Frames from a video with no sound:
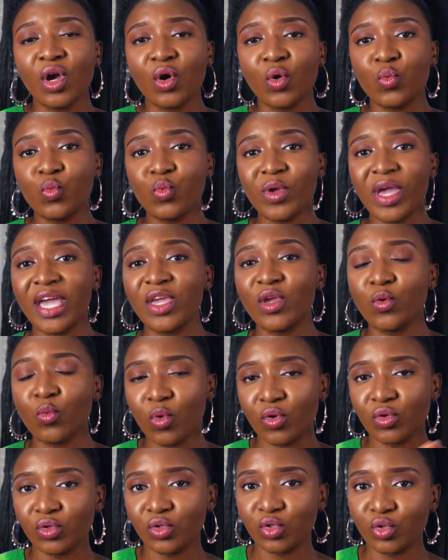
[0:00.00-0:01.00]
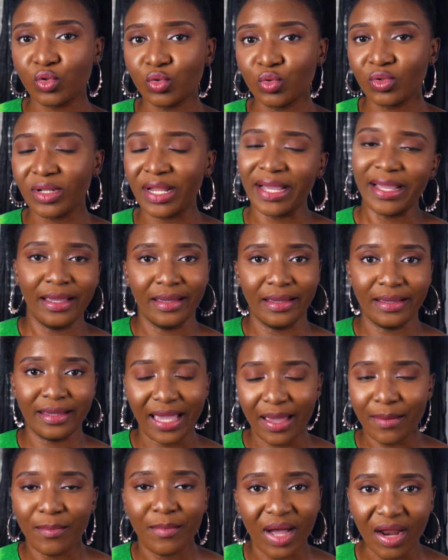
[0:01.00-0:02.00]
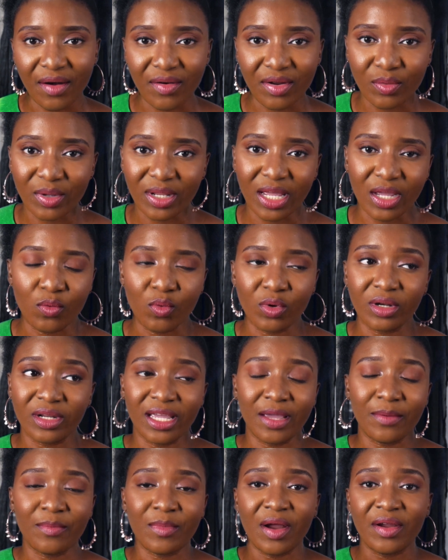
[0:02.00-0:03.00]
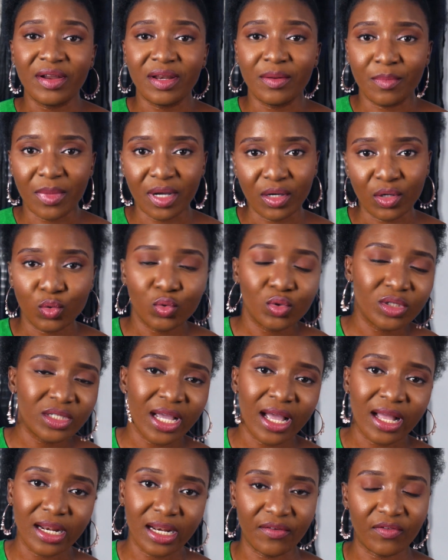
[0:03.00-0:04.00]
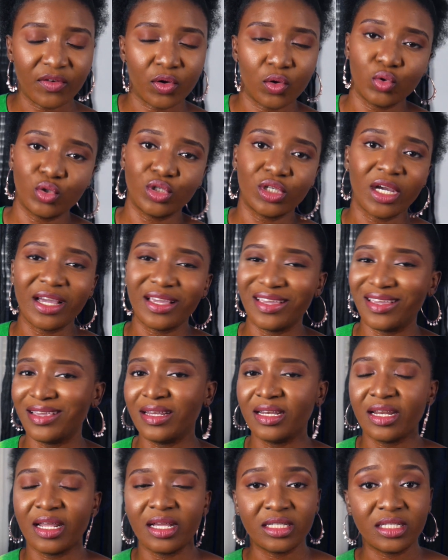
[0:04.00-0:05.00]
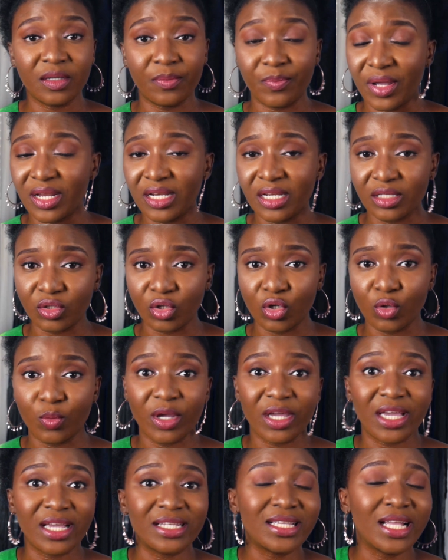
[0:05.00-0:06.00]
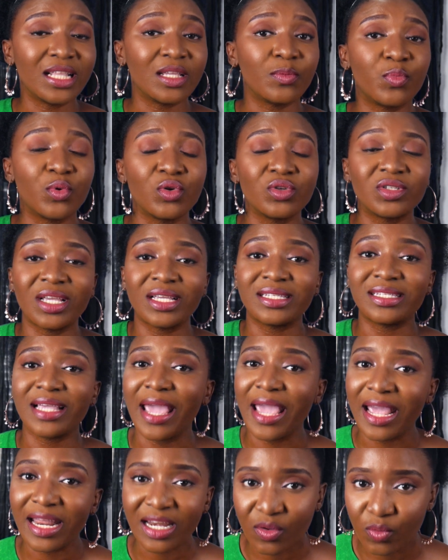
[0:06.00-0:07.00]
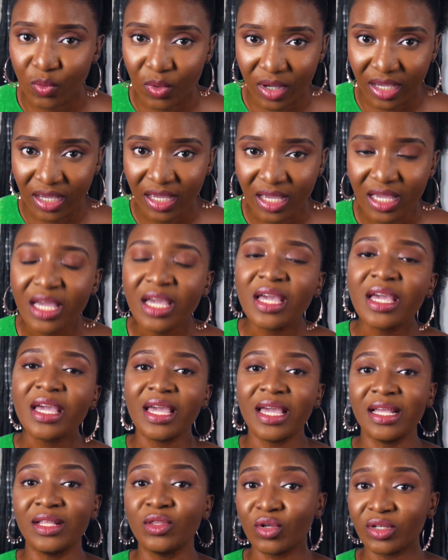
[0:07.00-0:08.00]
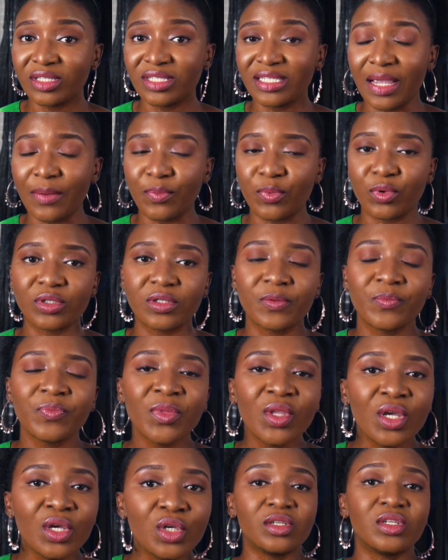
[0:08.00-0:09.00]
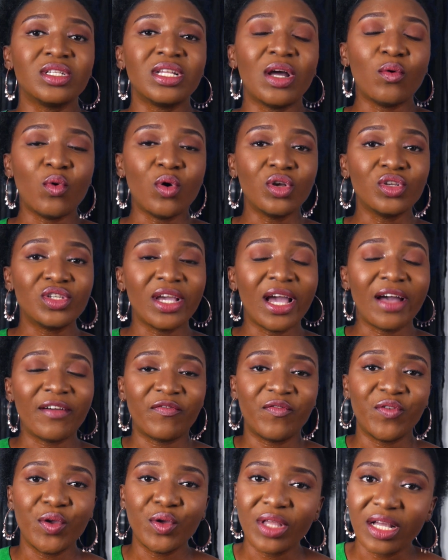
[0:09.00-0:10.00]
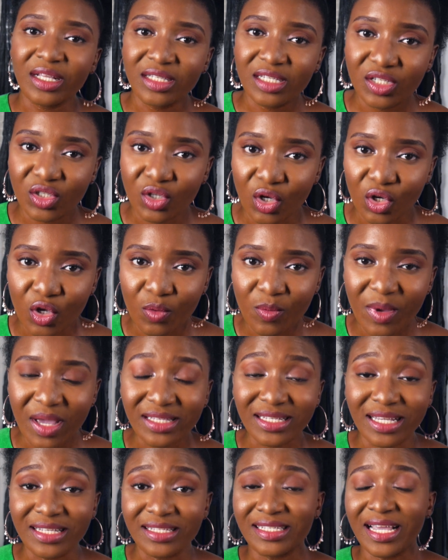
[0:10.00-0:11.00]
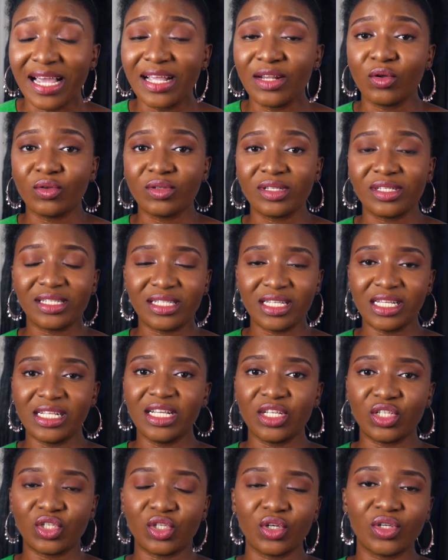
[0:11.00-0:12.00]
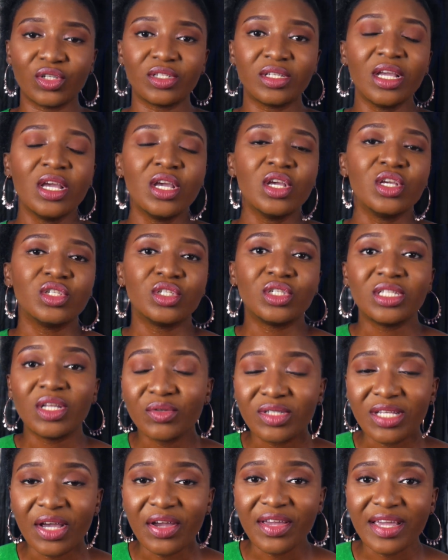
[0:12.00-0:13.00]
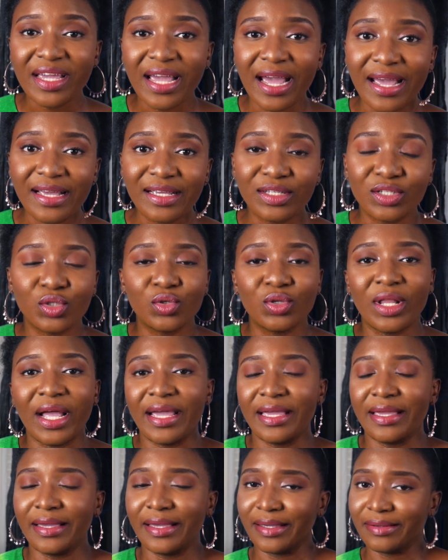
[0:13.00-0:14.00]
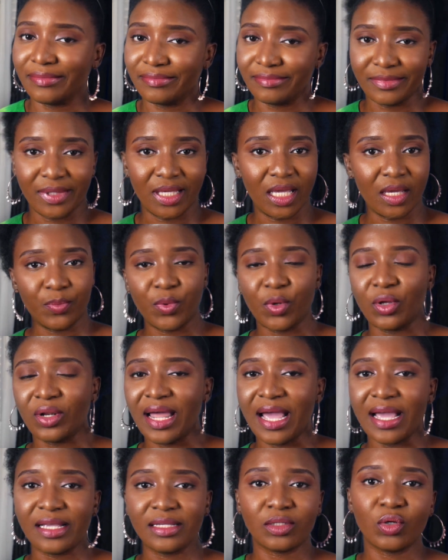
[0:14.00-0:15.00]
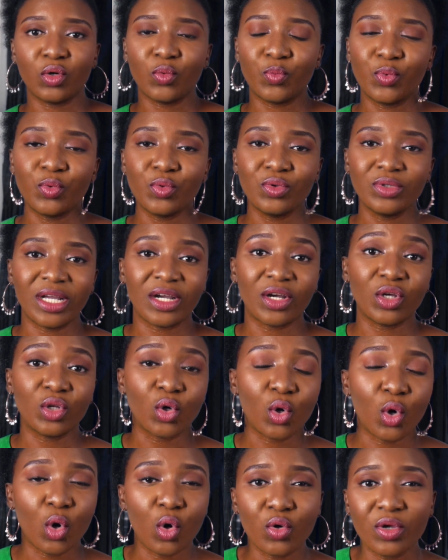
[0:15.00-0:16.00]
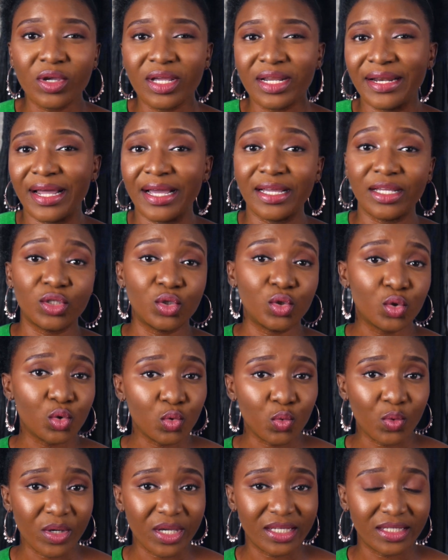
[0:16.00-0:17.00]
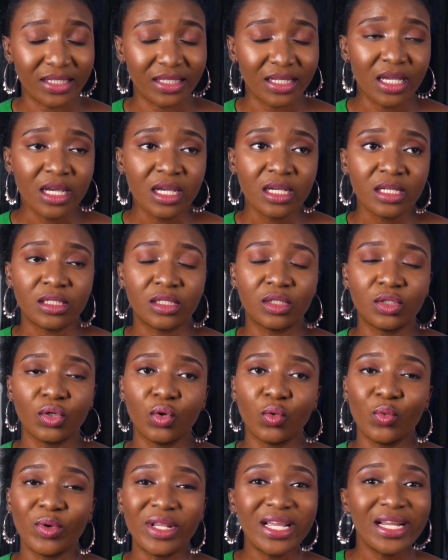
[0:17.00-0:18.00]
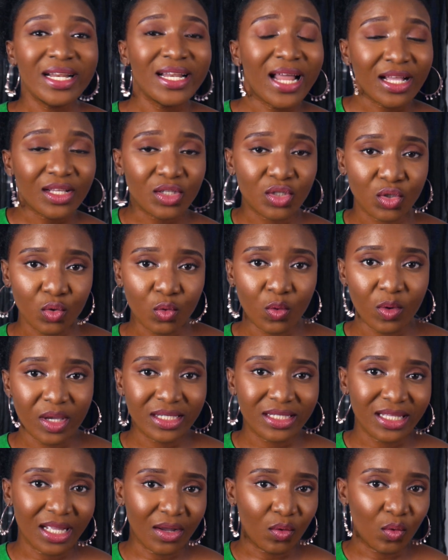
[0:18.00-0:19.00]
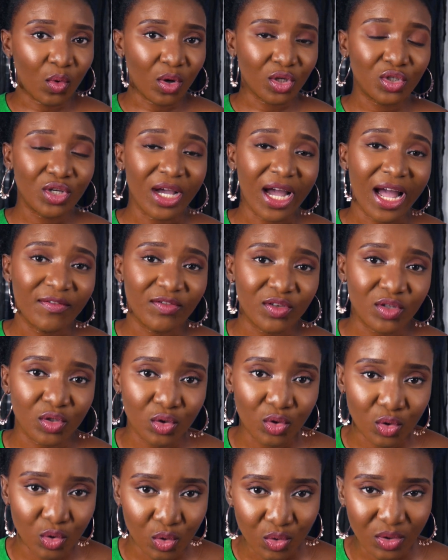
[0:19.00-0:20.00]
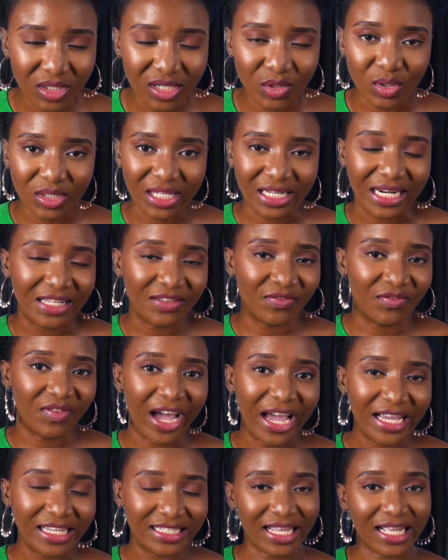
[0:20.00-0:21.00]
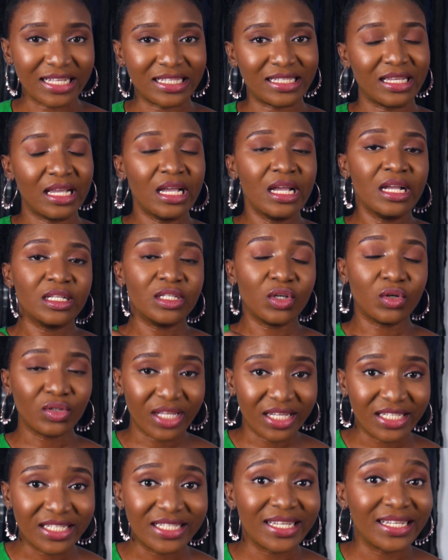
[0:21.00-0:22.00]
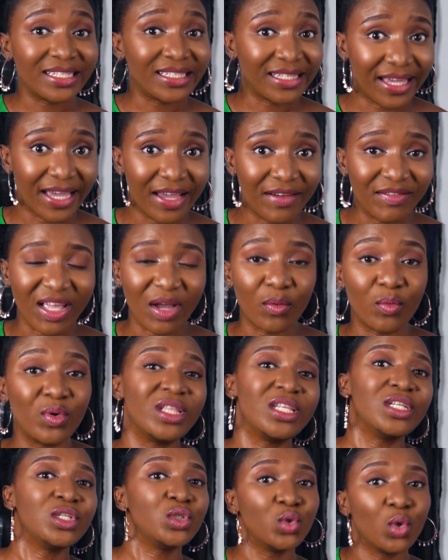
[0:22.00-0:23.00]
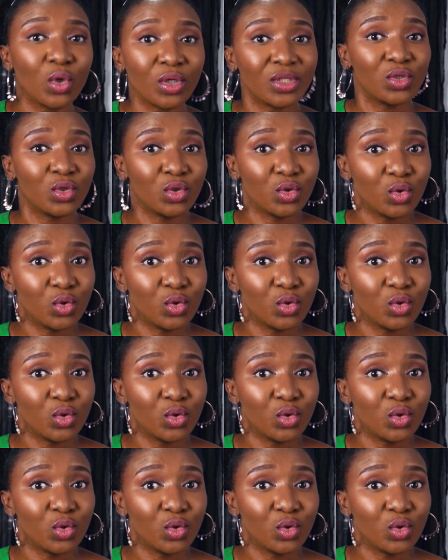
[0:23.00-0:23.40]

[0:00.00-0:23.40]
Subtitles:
where you want to like get married, whether you want to get married in Magusa, Lefkosia, Guinea, dependent on you, but you can start the process anywhere in North Cyprus. So now once you have filled out these documents and signed all the signatures, they'll tell you guys to like keep your lines open. They're gonna call you in like 2 weeks. So within that 2 weeks, now what you have to do, this was an advice that the ODEJIDES gave that we did not